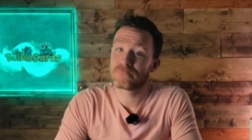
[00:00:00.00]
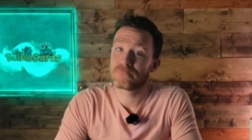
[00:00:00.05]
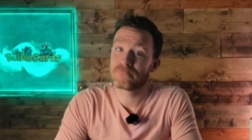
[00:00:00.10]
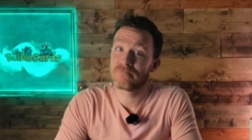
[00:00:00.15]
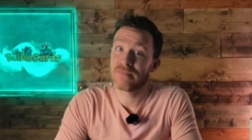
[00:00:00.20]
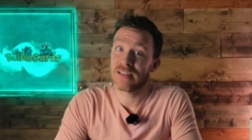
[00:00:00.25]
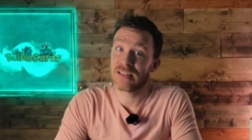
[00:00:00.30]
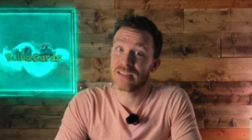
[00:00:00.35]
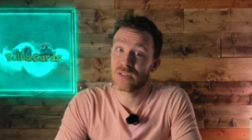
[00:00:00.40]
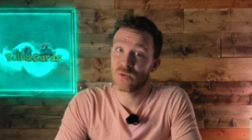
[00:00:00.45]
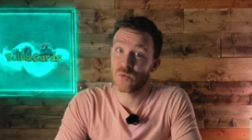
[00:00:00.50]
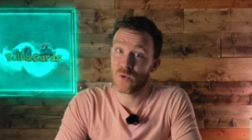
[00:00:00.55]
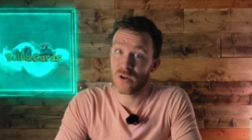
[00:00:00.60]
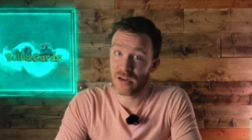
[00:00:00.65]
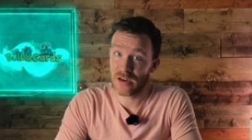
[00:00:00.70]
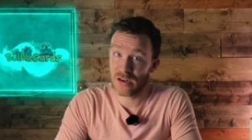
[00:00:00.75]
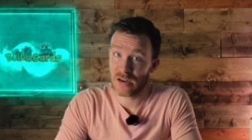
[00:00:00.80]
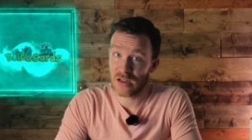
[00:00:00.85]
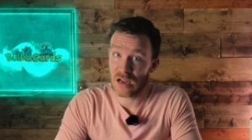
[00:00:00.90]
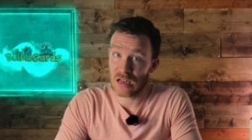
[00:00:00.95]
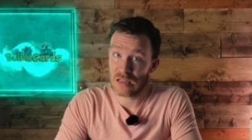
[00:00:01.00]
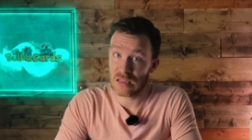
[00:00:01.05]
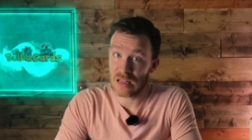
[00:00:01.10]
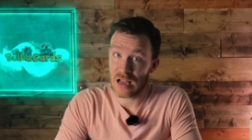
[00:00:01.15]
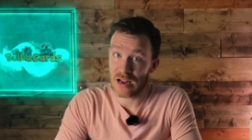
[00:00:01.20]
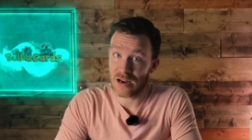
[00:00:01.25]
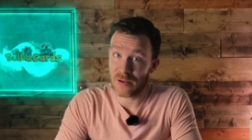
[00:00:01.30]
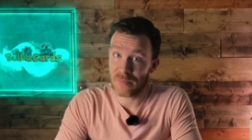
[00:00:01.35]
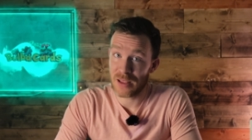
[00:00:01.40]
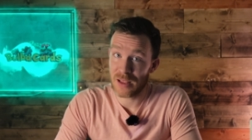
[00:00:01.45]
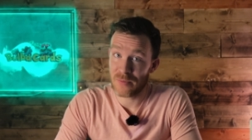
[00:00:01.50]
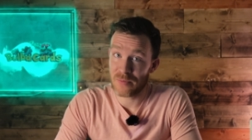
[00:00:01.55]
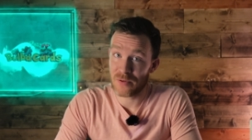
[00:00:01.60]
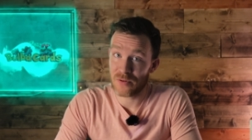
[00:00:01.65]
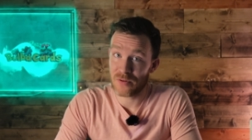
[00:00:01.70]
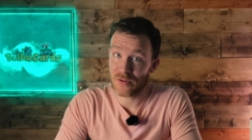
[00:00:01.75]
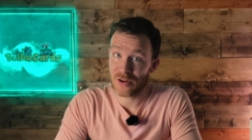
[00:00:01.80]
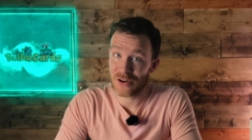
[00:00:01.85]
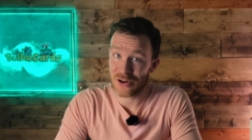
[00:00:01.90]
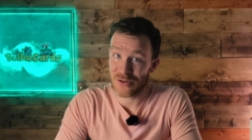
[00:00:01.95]
This is one a lot of
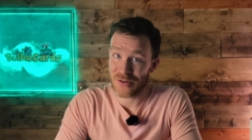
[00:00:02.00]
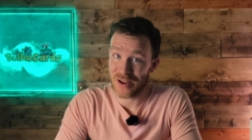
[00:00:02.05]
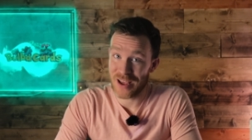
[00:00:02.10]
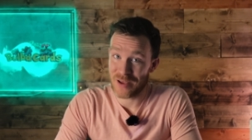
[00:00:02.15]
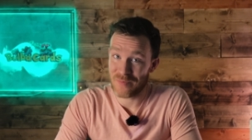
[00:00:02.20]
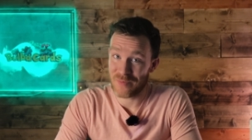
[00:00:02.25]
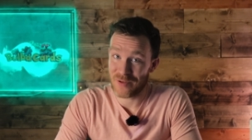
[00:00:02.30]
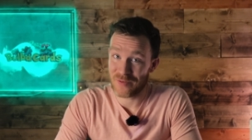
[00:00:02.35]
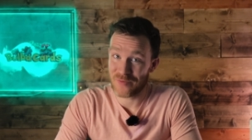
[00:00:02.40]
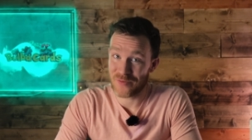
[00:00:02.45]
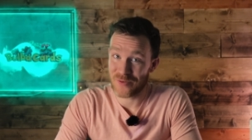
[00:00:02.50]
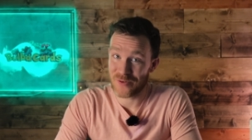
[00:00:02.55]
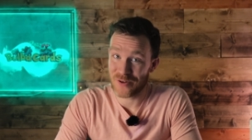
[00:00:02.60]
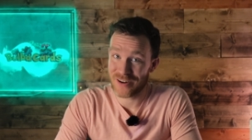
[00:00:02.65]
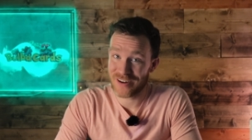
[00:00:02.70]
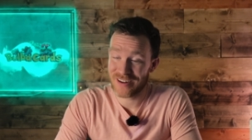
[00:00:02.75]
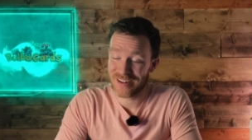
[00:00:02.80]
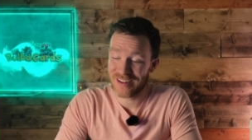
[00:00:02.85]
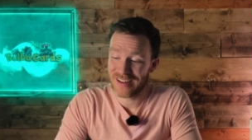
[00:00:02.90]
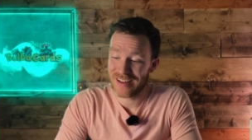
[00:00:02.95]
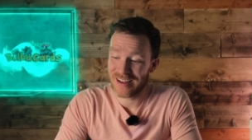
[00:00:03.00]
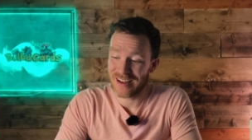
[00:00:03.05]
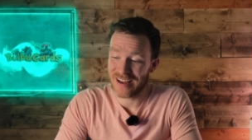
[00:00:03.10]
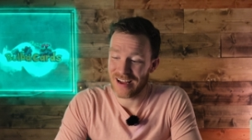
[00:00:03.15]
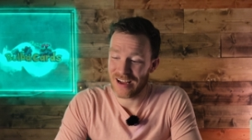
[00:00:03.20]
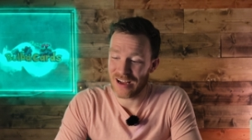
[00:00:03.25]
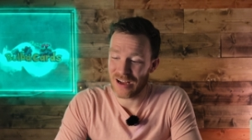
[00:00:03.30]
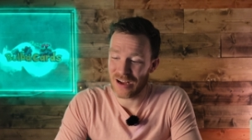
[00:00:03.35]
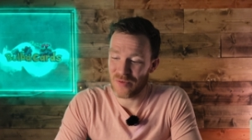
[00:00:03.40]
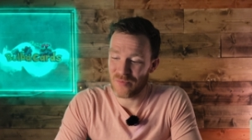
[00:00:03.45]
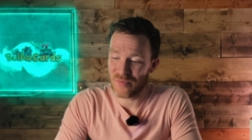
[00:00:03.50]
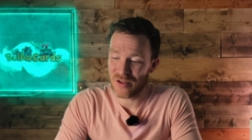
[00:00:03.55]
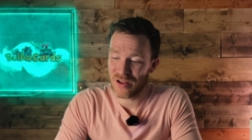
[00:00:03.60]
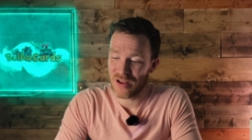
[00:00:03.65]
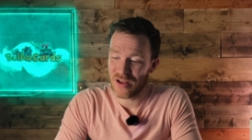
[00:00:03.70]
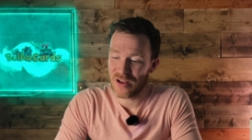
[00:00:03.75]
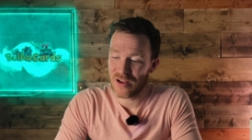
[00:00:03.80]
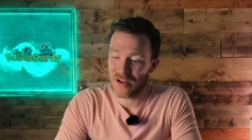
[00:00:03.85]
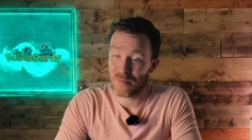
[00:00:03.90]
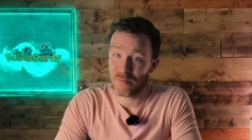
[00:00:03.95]
people are gonna hate me for.
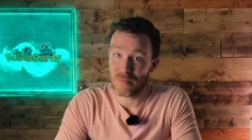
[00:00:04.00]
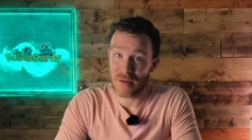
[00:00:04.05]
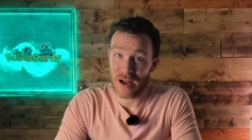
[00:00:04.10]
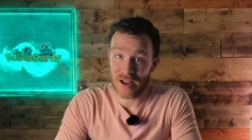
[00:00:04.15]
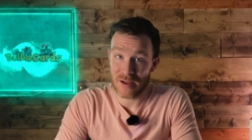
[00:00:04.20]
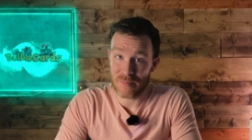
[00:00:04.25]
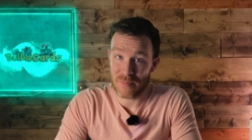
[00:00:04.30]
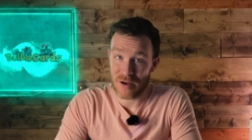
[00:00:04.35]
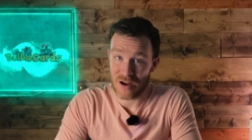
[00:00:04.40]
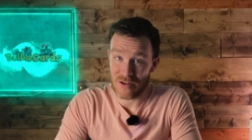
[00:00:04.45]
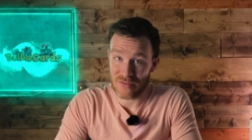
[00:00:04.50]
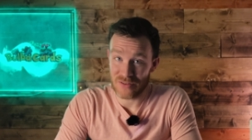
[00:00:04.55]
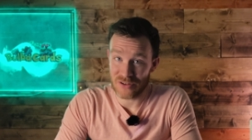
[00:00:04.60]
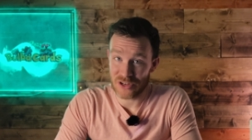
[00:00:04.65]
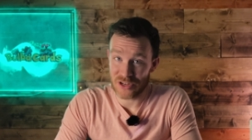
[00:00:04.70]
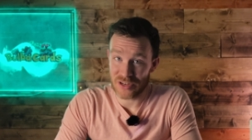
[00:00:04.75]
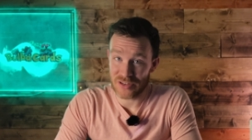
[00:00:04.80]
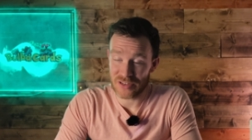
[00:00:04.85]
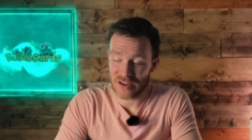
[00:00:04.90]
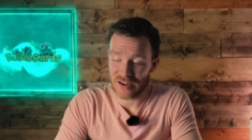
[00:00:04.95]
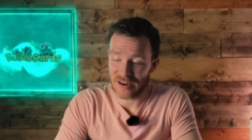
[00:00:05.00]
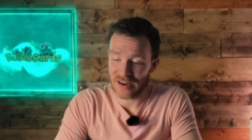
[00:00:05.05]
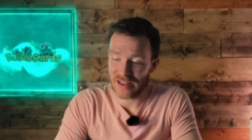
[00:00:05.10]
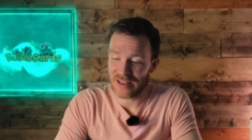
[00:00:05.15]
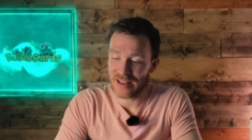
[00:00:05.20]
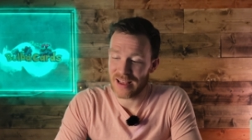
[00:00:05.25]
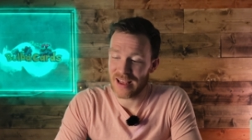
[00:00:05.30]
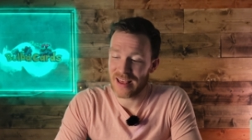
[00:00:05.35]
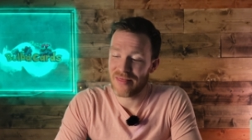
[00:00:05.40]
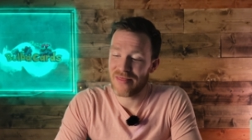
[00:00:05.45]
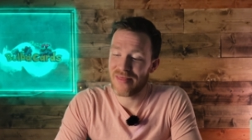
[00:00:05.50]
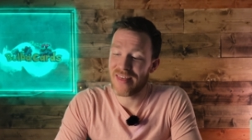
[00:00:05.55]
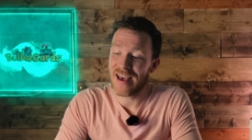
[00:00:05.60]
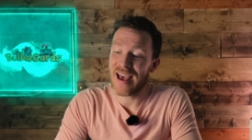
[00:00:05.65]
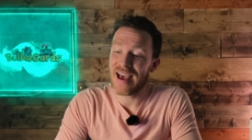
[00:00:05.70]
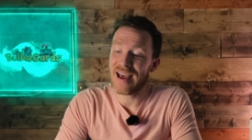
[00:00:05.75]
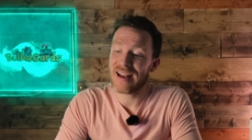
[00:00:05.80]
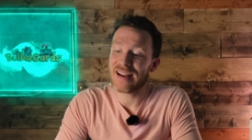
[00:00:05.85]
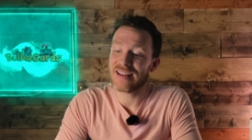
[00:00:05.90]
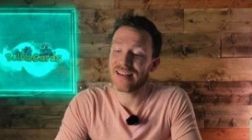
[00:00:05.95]
My apologies on it, and
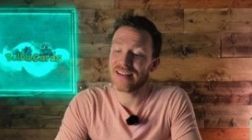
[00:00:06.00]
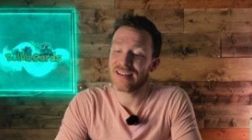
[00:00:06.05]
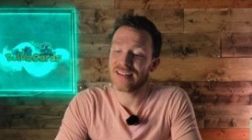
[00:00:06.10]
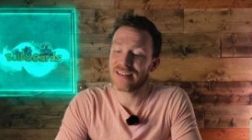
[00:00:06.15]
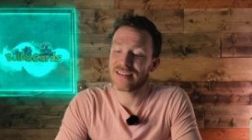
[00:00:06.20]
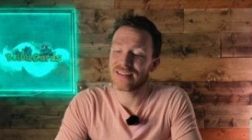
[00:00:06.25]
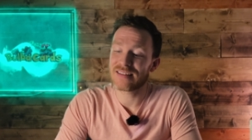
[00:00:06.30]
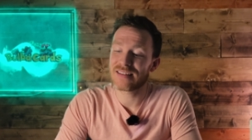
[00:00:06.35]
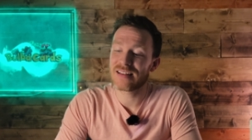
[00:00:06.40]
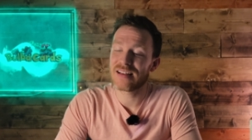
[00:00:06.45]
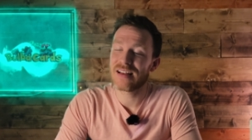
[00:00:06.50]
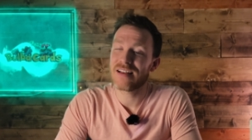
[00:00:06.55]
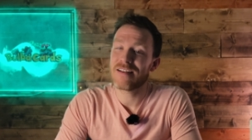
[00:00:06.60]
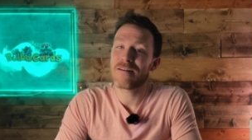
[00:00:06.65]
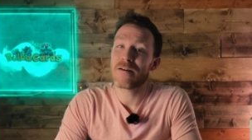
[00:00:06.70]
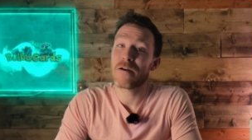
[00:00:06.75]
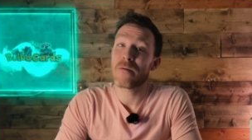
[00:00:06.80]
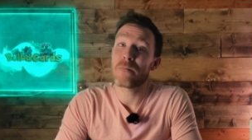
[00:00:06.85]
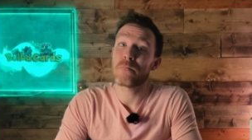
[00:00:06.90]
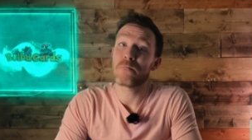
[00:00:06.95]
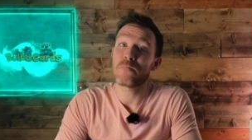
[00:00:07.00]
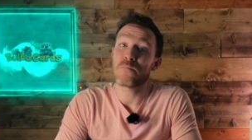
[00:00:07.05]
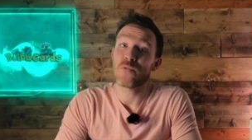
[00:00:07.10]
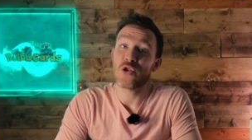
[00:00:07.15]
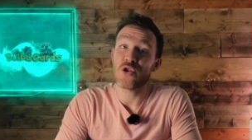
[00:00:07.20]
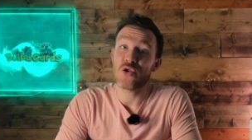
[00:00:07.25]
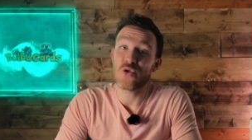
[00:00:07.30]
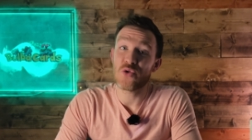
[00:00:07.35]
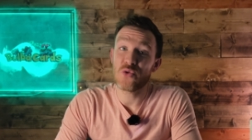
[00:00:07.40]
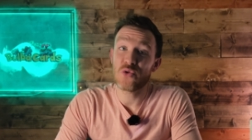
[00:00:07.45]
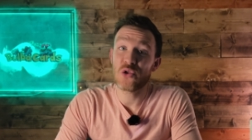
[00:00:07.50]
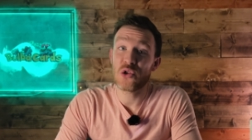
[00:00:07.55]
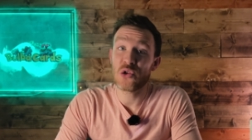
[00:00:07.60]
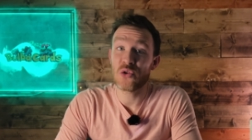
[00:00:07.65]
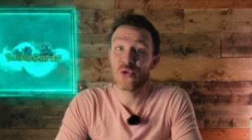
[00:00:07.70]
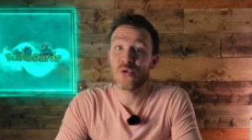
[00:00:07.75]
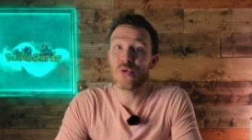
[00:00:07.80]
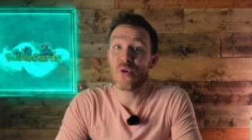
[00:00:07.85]
that is Mewtwo